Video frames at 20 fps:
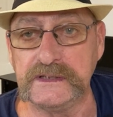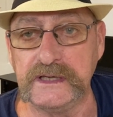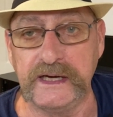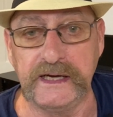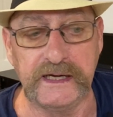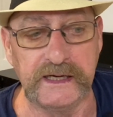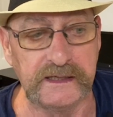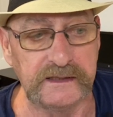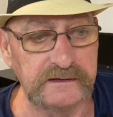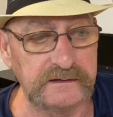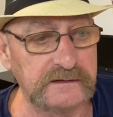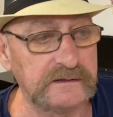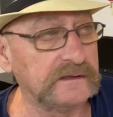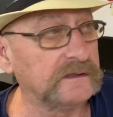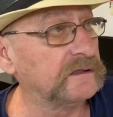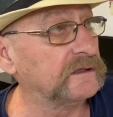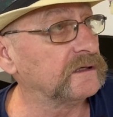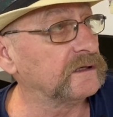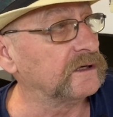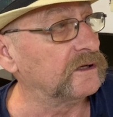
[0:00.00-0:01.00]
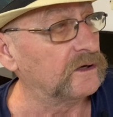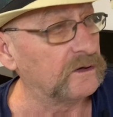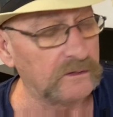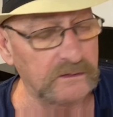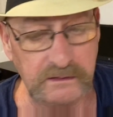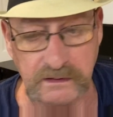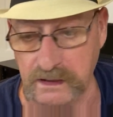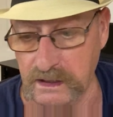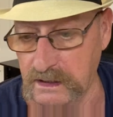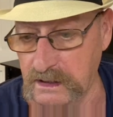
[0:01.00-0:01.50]
And
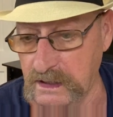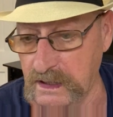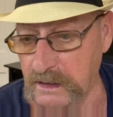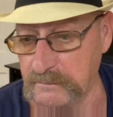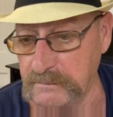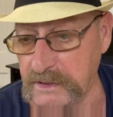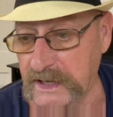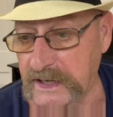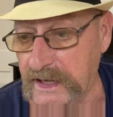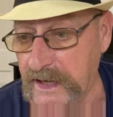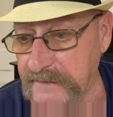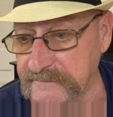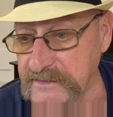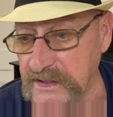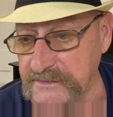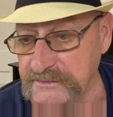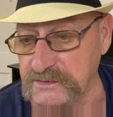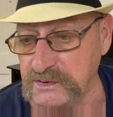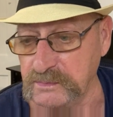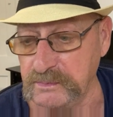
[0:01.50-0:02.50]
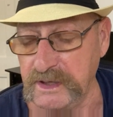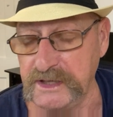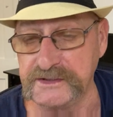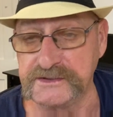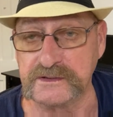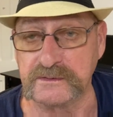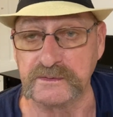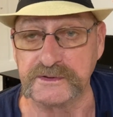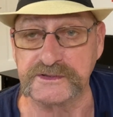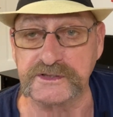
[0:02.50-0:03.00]
I've got 2
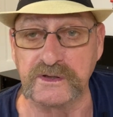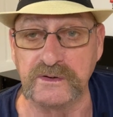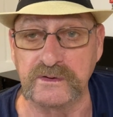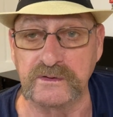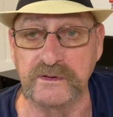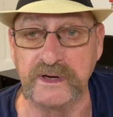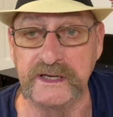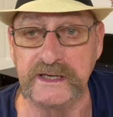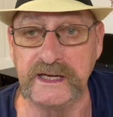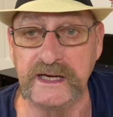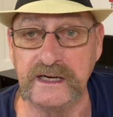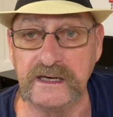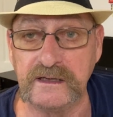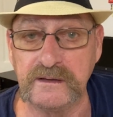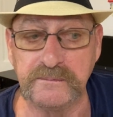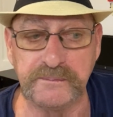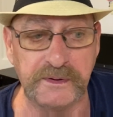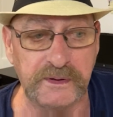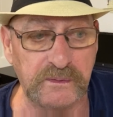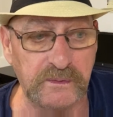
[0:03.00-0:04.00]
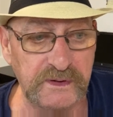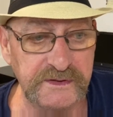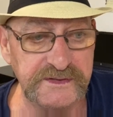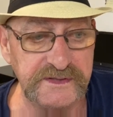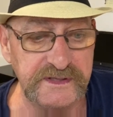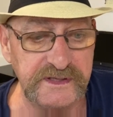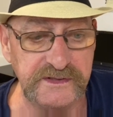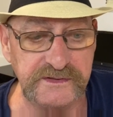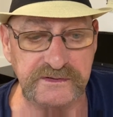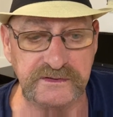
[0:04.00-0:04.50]
major ones going right now, but once
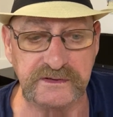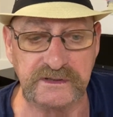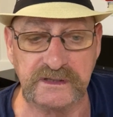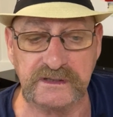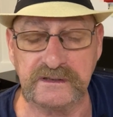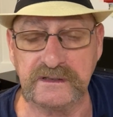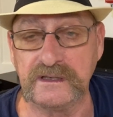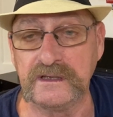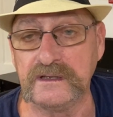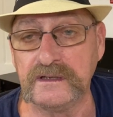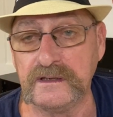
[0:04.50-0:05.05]
these are done,